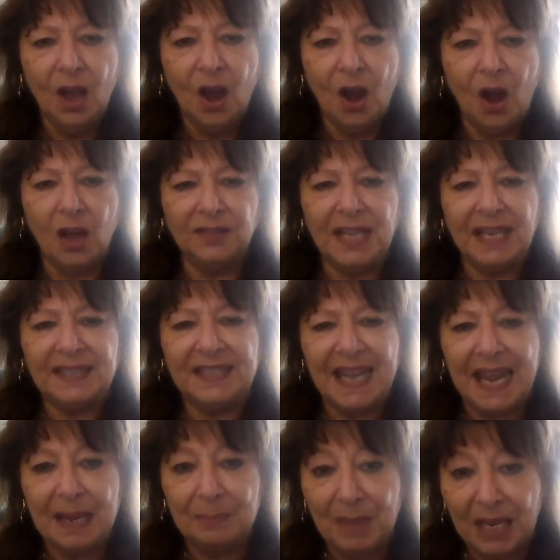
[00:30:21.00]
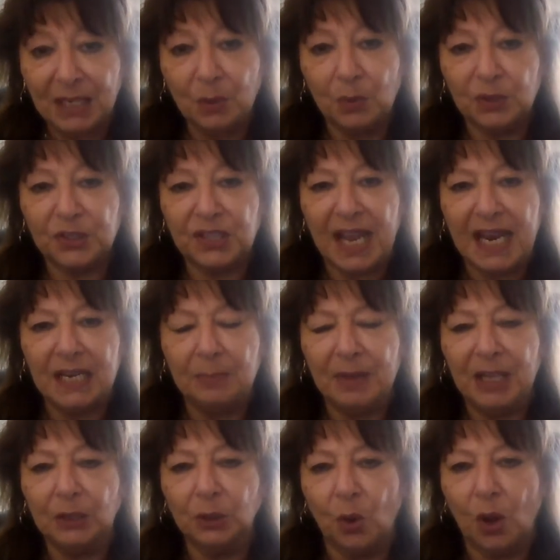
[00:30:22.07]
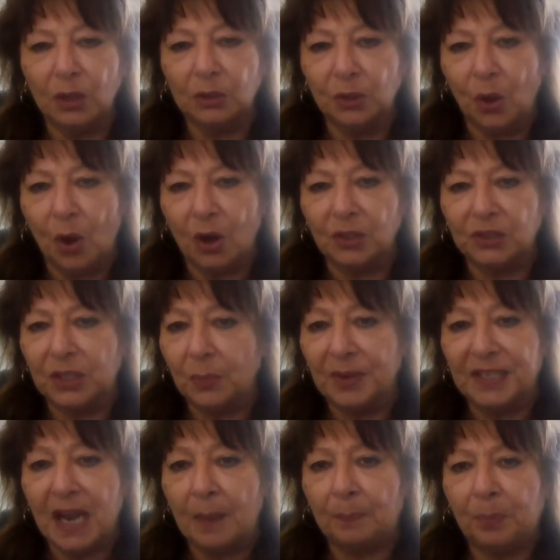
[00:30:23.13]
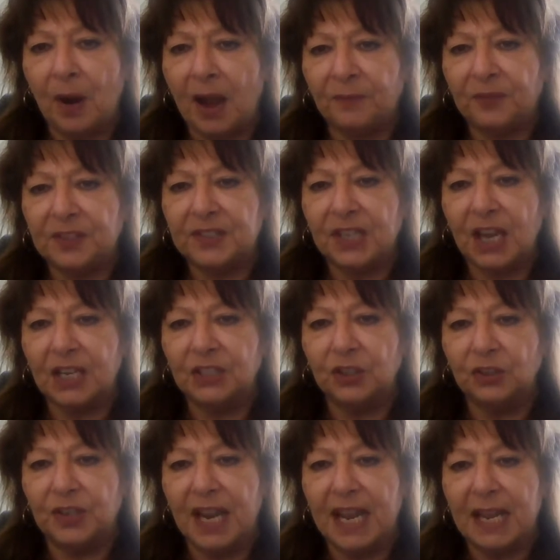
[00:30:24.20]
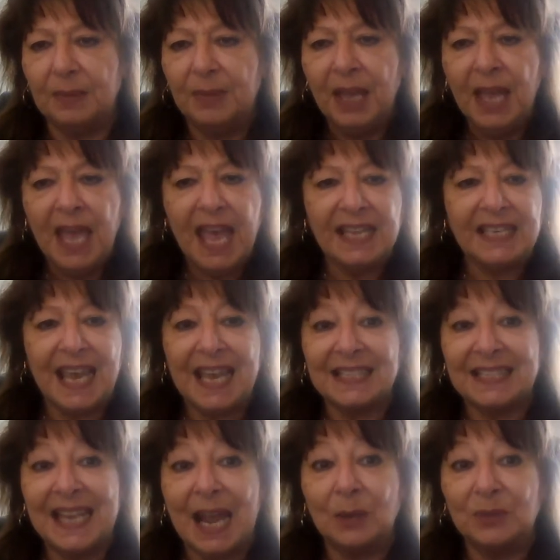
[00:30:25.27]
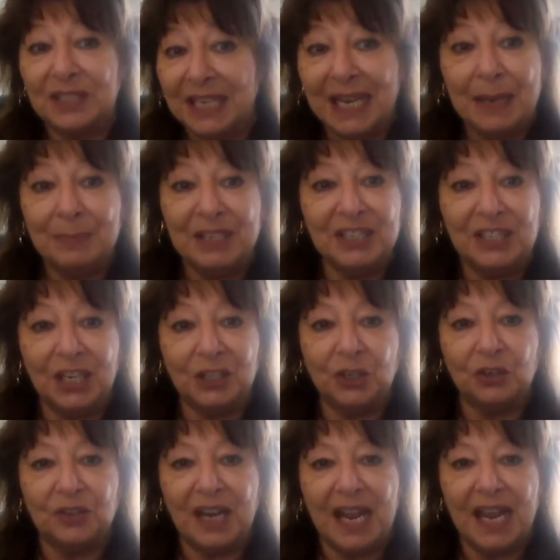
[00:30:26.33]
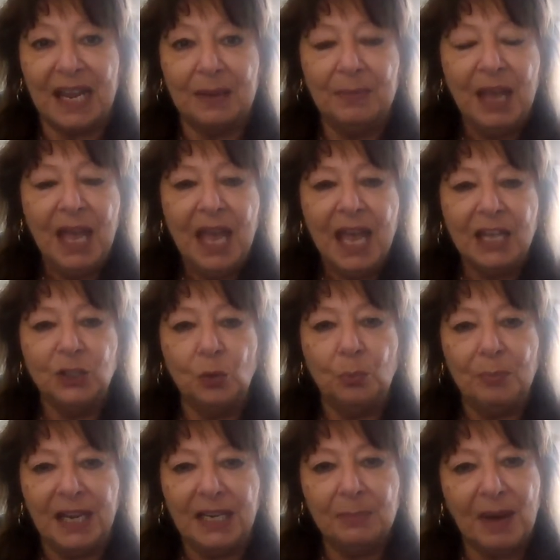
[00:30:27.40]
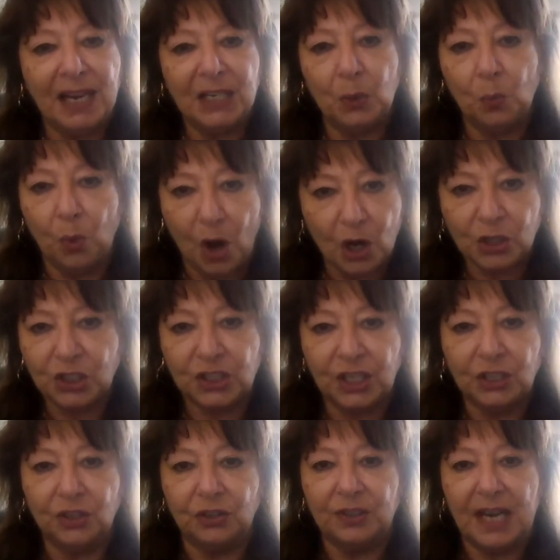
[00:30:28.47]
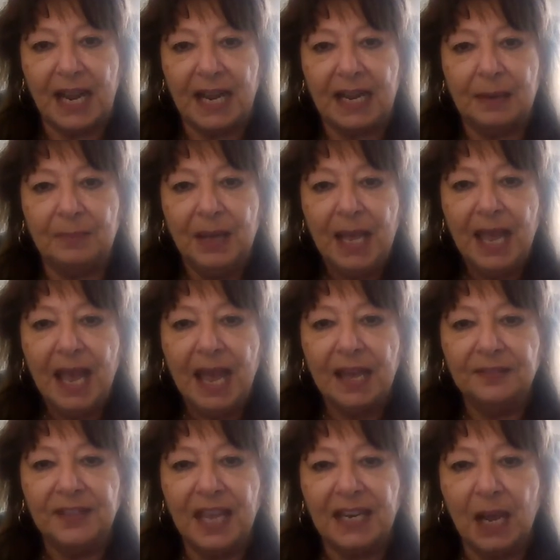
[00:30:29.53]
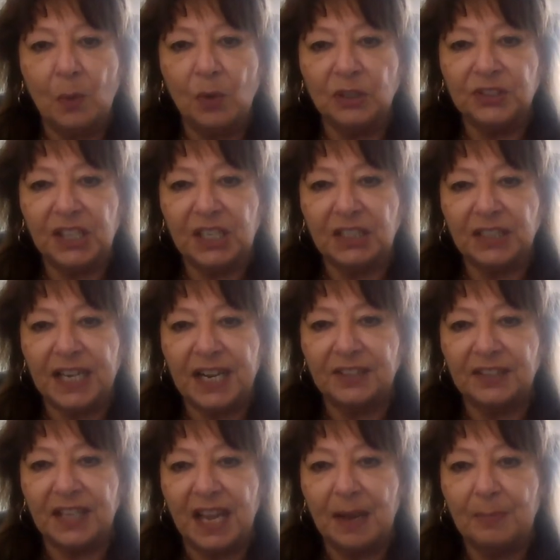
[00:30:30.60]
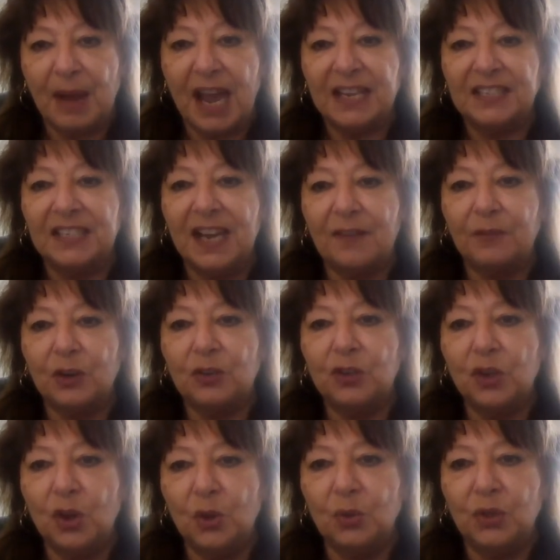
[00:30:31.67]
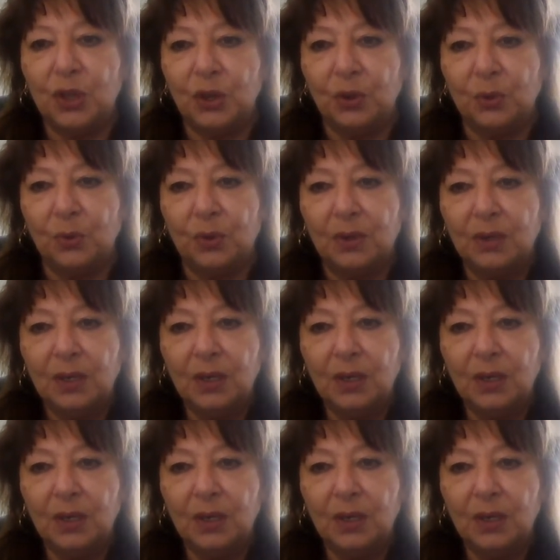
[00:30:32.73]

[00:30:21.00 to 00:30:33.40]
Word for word: On that day, many will say to me, Lord, Lord, did we not prophesy in your name and cast out demons in your name and do many mighty works in your name? And then I will declare to them, I never knew you.